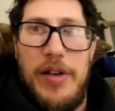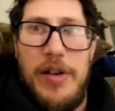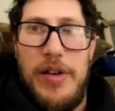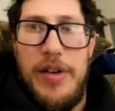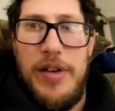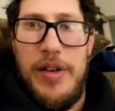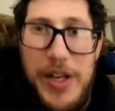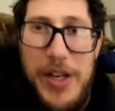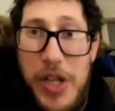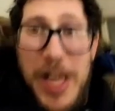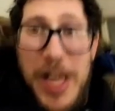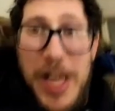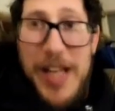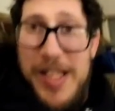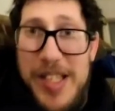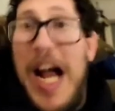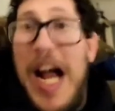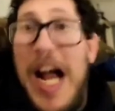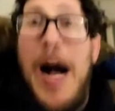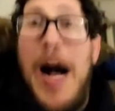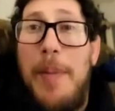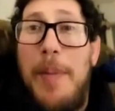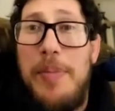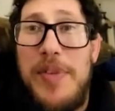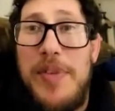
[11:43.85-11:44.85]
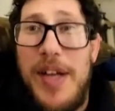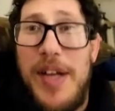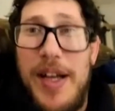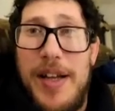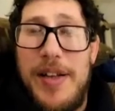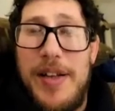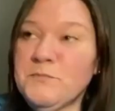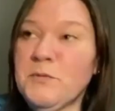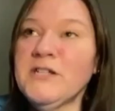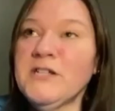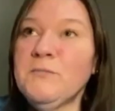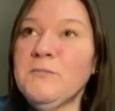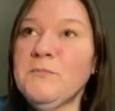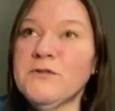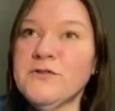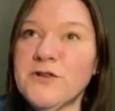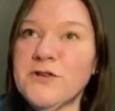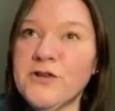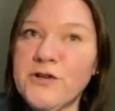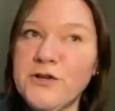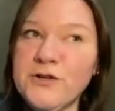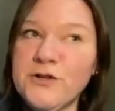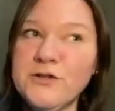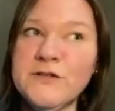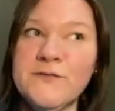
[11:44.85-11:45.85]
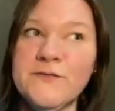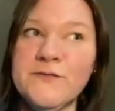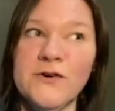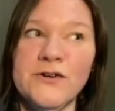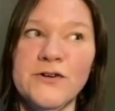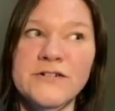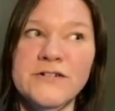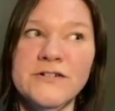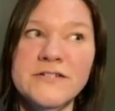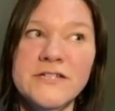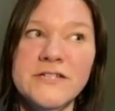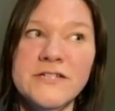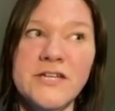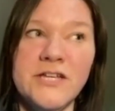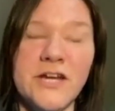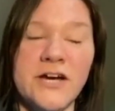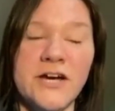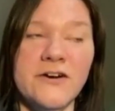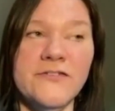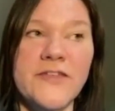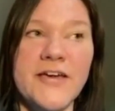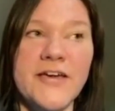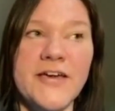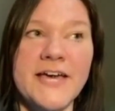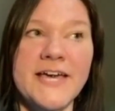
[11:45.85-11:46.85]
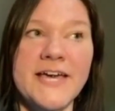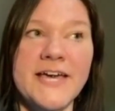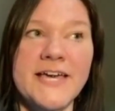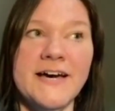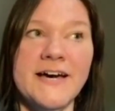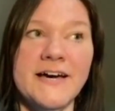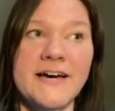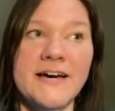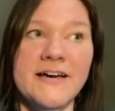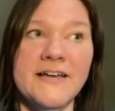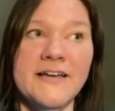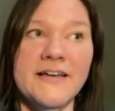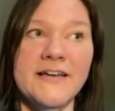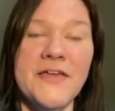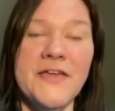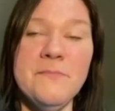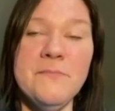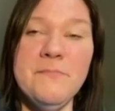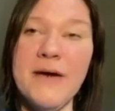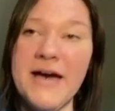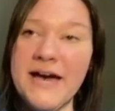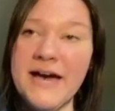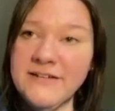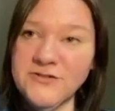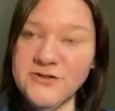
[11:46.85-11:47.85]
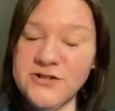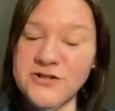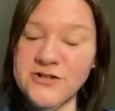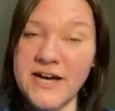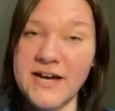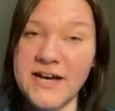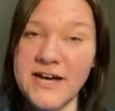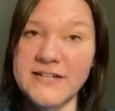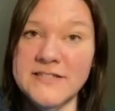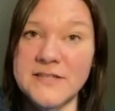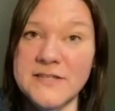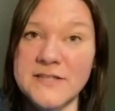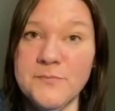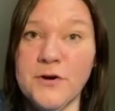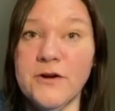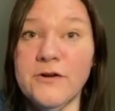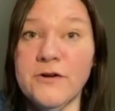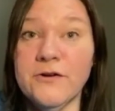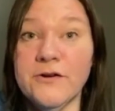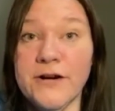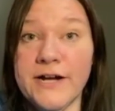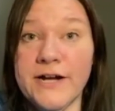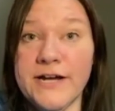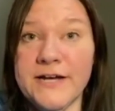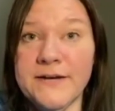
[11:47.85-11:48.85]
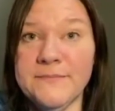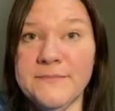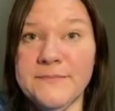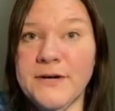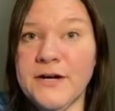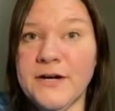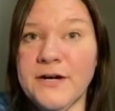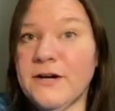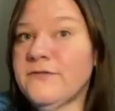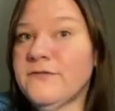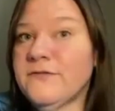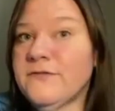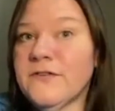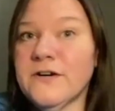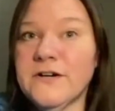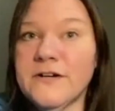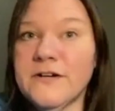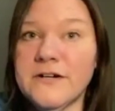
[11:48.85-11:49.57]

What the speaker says: I just kind of stopped. Those principles are useful. You know, they bastardized the program over